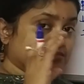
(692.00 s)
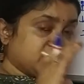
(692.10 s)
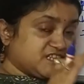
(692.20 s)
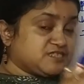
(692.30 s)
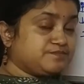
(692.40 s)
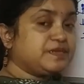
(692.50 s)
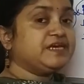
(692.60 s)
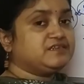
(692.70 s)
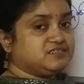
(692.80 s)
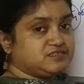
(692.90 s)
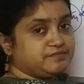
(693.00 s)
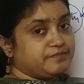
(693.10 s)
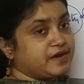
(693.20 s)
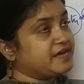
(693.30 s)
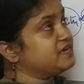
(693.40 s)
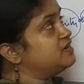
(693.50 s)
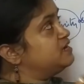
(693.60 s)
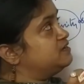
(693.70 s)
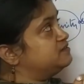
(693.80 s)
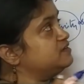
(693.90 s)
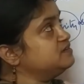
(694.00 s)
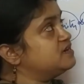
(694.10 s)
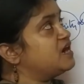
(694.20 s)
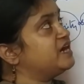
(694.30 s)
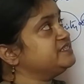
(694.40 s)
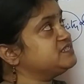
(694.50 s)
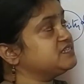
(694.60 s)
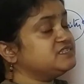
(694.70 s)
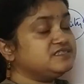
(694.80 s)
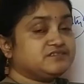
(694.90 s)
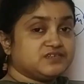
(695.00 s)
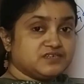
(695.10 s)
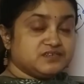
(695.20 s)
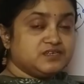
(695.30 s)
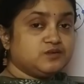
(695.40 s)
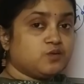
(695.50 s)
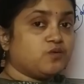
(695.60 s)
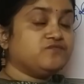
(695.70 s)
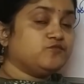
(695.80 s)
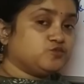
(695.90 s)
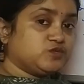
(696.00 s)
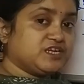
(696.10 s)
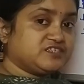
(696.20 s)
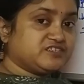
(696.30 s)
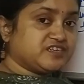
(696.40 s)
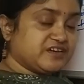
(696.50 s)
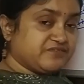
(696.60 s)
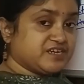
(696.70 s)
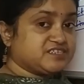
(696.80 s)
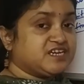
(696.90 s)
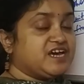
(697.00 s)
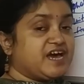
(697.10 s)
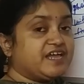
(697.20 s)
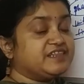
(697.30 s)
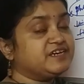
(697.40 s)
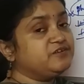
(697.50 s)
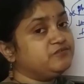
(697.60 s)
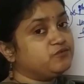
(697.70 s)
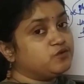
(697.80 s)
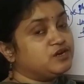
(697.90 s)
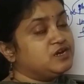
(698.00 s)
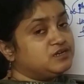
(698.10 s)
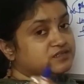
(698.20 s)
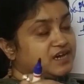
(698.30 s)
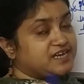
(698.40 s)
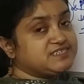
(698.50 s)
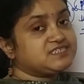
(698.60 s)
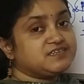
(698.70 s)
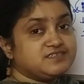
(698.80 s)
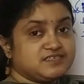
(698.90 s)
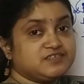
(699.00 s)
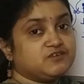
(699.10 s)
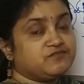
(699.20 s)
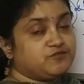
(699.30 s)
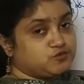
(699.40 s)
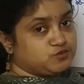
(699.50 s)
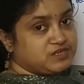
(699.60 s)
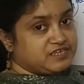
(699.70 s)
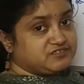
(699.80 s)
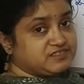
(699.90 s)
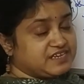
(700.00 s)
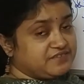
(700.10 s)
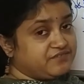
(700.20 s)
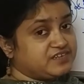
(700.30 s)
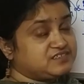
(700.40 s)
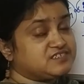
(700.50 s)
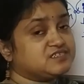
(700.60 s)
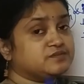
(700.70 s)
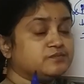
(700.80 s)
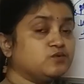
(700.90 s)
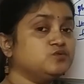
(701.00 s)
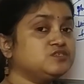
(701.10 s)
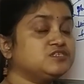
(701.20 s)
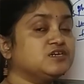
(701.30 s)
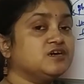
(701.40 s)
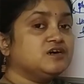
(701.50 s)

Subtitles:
explained by the Einstein's theory of photoelectric effect. And therefore the Einstein's theory of photoelectric effect is the most